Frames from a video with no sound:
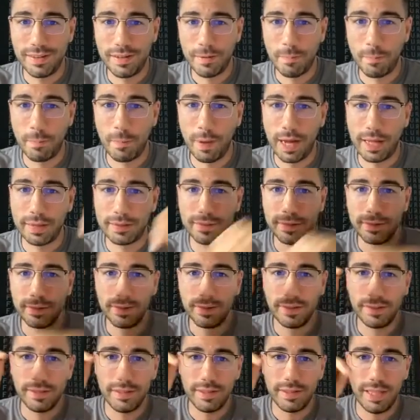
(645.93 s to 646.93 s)
But
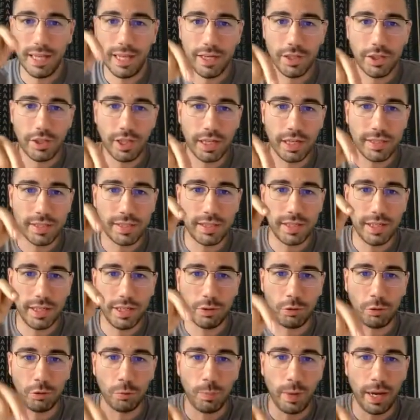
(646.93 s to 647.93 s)
they just
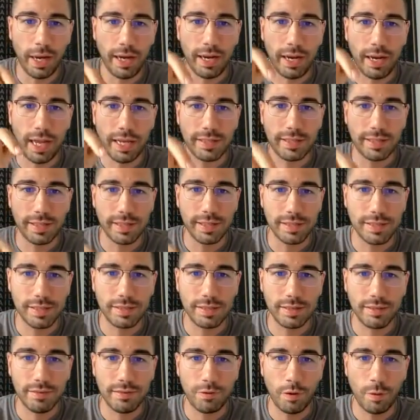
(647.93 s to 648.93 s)
need to buy a license
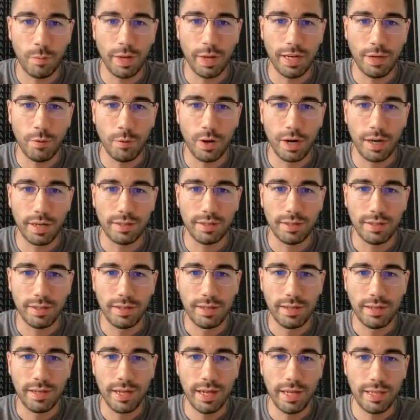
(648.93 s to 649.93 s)
from Anyword,
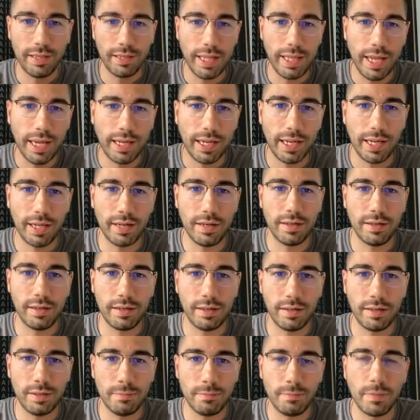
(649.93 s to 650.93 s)
and they
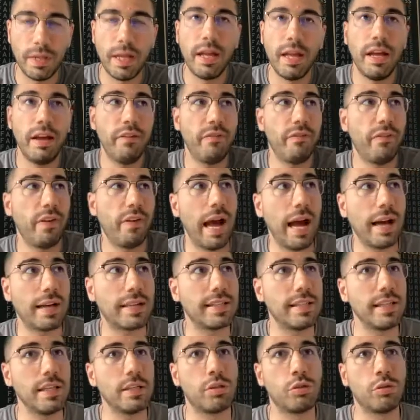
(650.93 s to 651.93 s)
can have
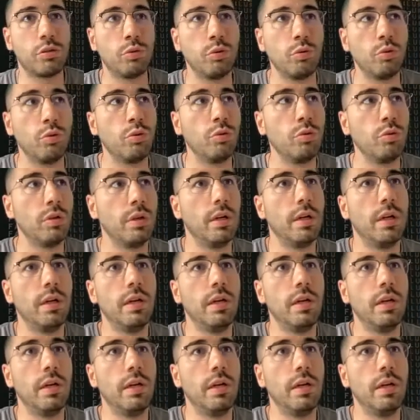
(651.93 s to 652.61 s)
access to